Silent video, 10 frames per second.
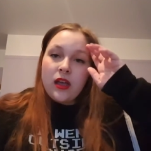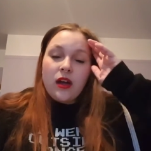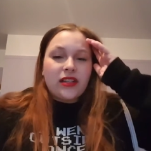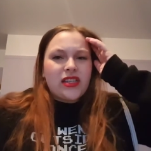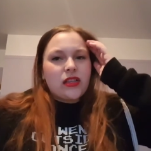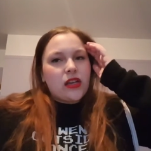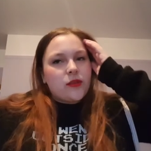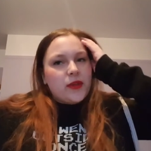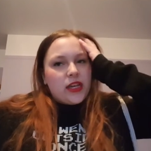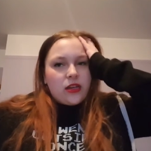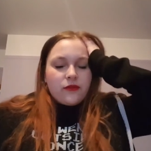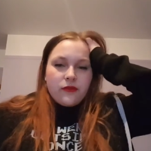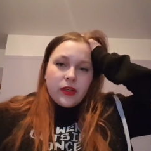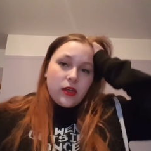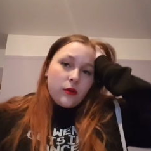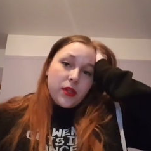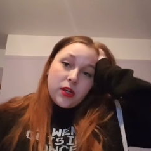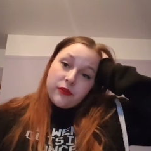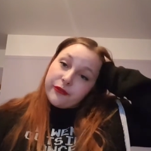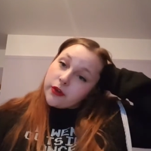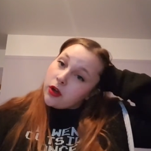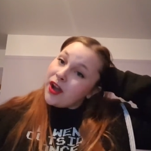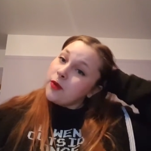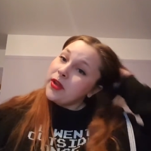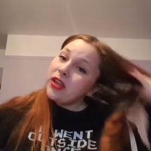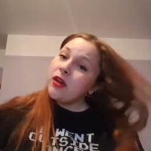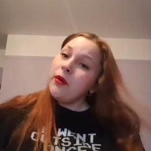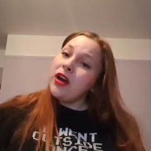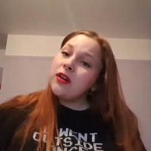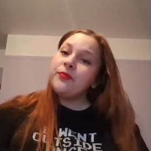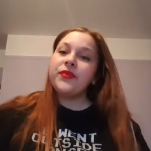I said that at the beginning of the video and then I forgot how many there were.